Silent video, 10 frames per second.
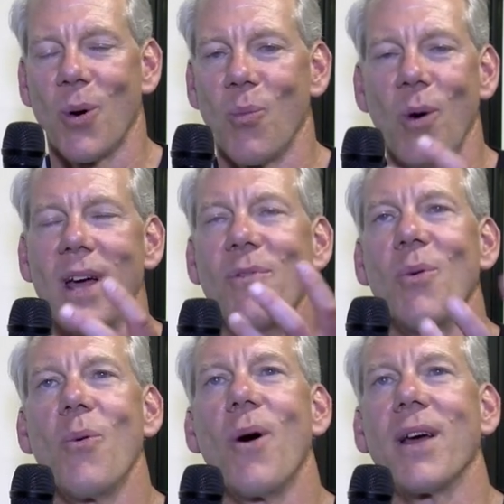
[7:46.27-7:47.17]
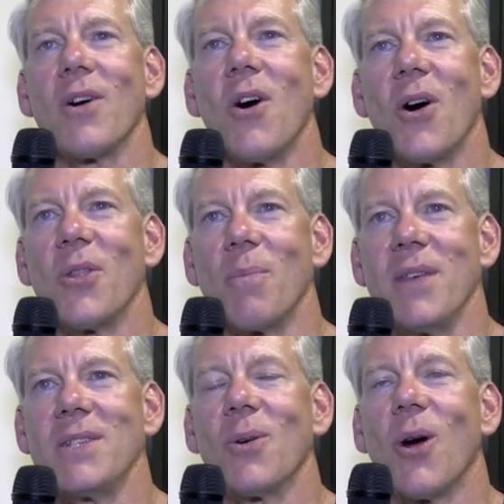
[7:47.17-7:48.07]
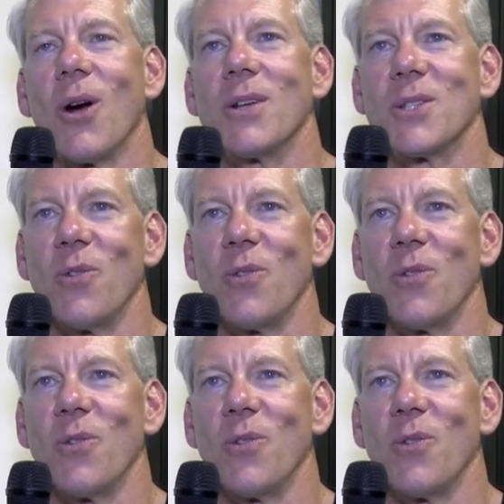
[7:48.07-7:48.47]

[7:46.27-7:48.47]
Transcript: whatever we want to call them, these are artists